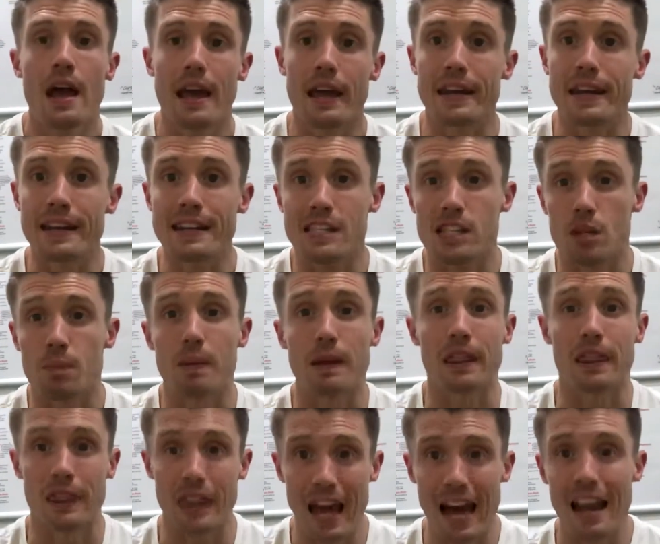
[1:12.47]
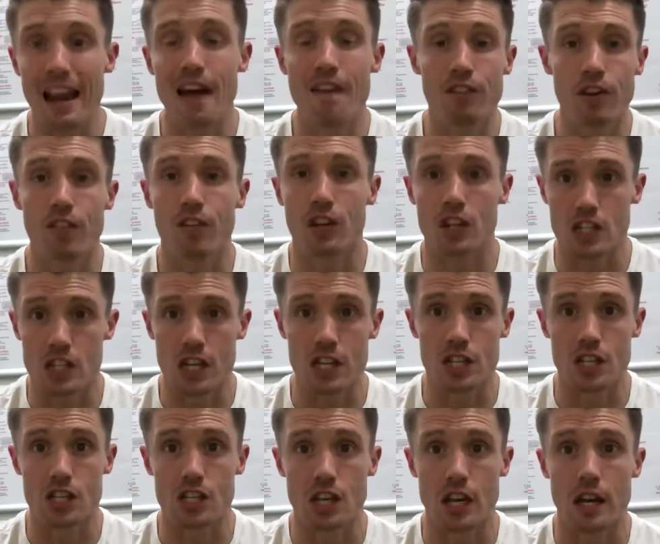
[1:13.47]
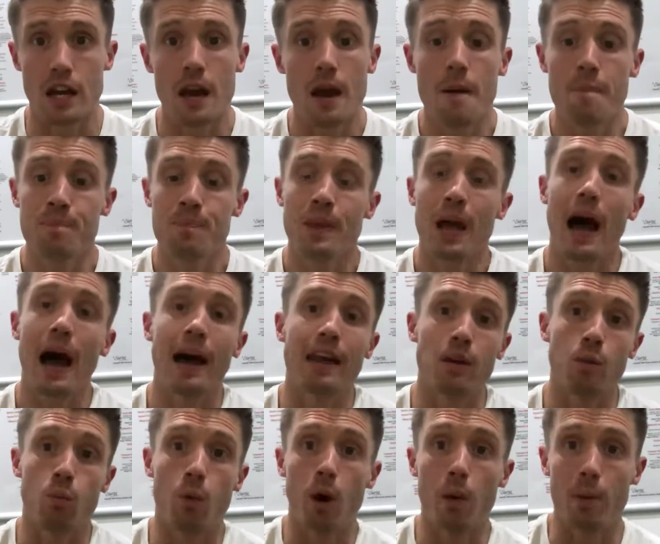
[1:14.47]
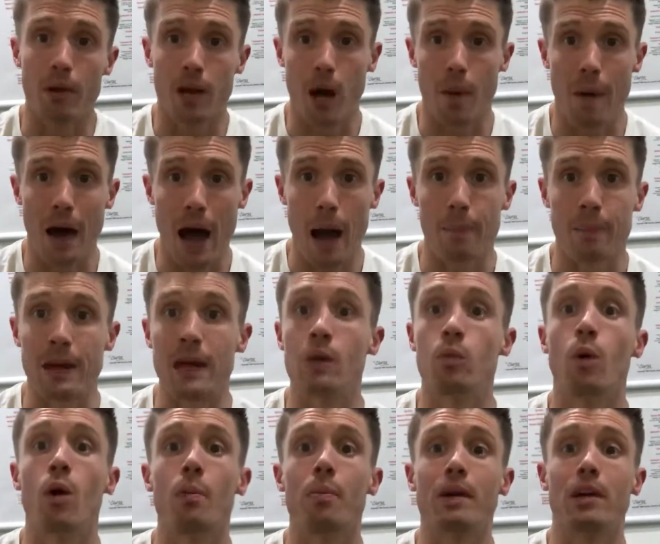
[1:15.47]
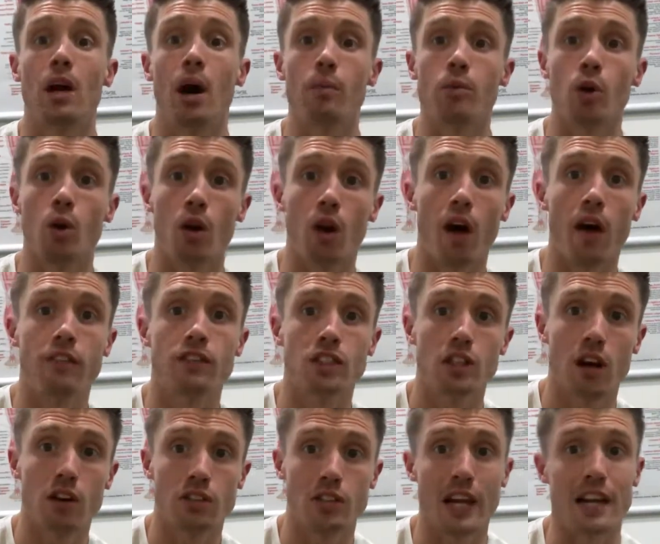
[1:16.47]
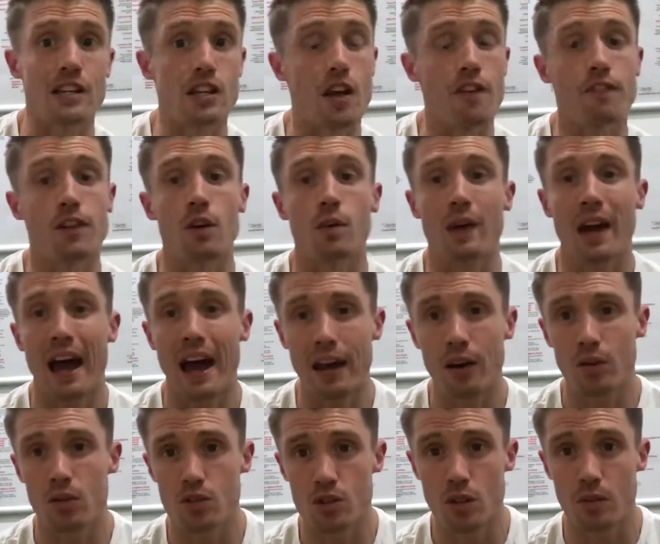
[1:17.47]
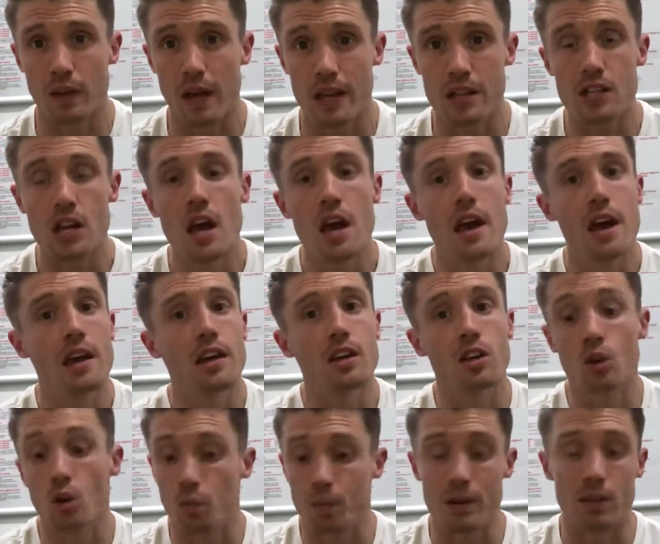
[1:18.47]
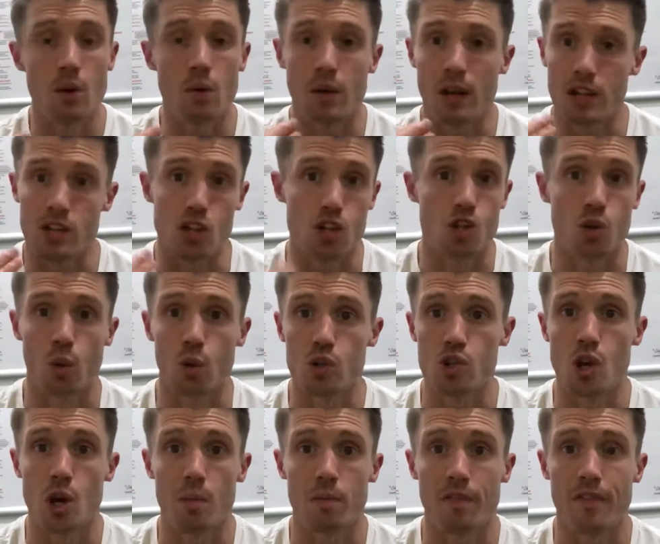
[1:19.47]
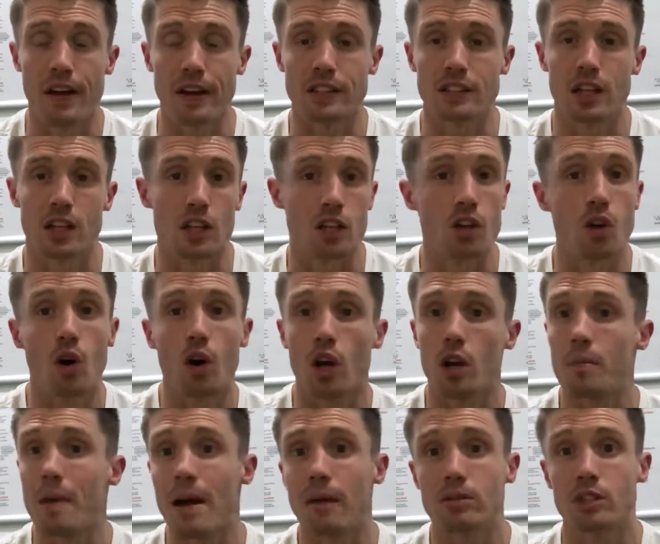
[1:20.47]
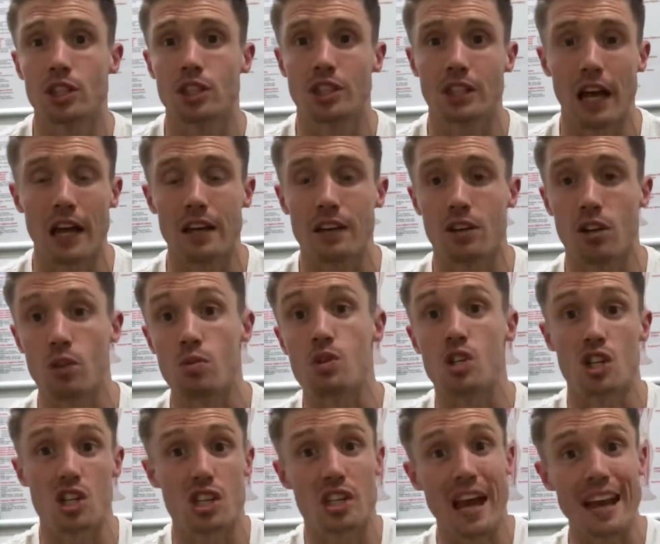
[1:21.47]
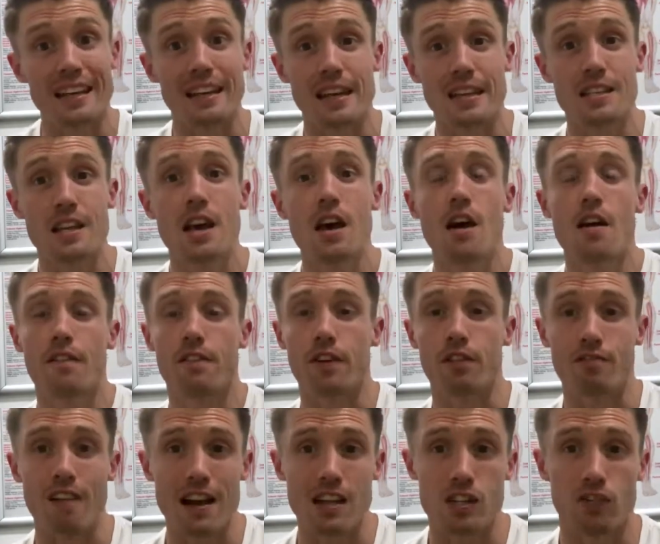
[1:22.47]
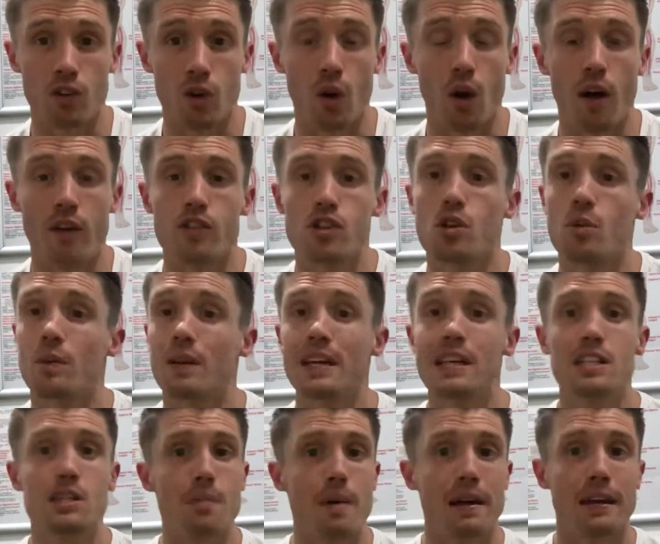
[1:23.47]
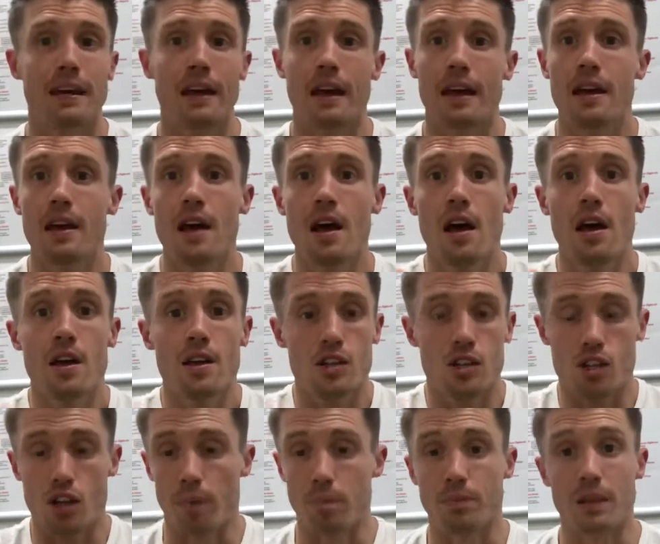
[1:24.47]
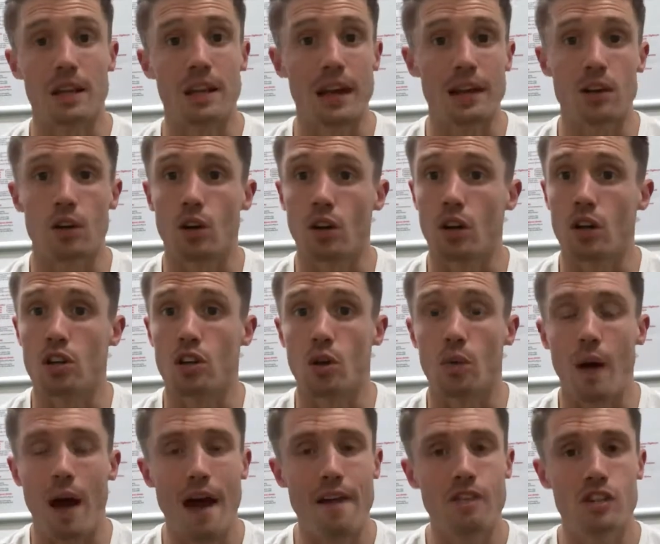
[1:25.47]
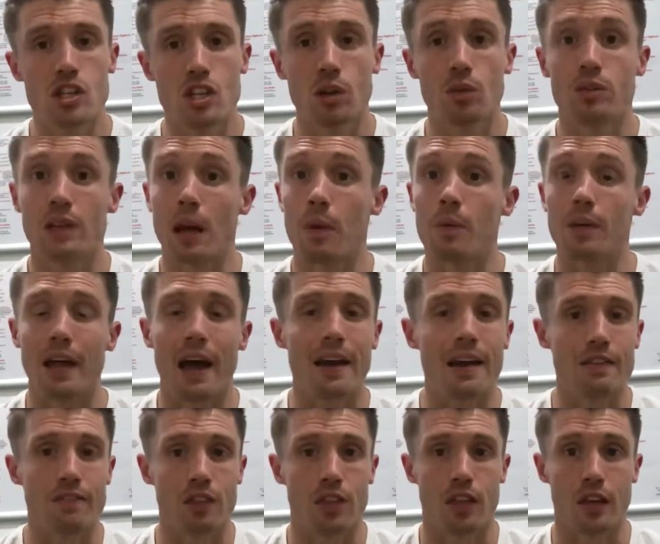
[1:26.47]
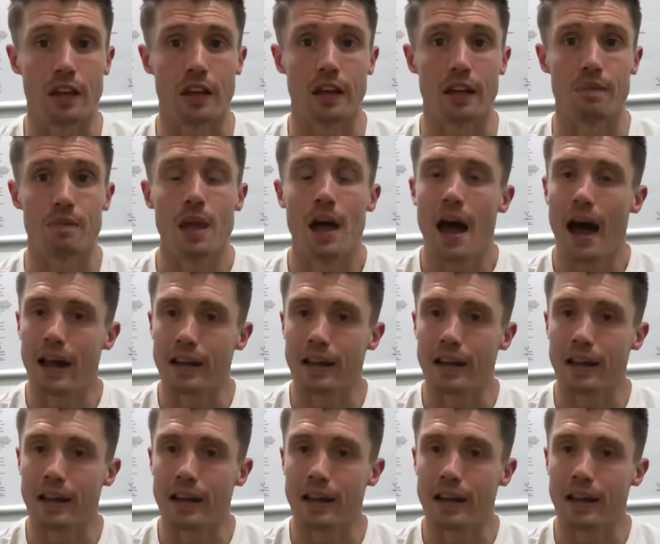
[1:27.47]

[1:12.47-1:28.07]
It needs to be that level of consistency, and it will become a habit. It will become your lifestyle change. If you cannot do this, you'll be doing it's a short-term fix, and you're not going to be able to sustain it for the rest of your life. So we need to make it something that you're going to do every single day without even thinking.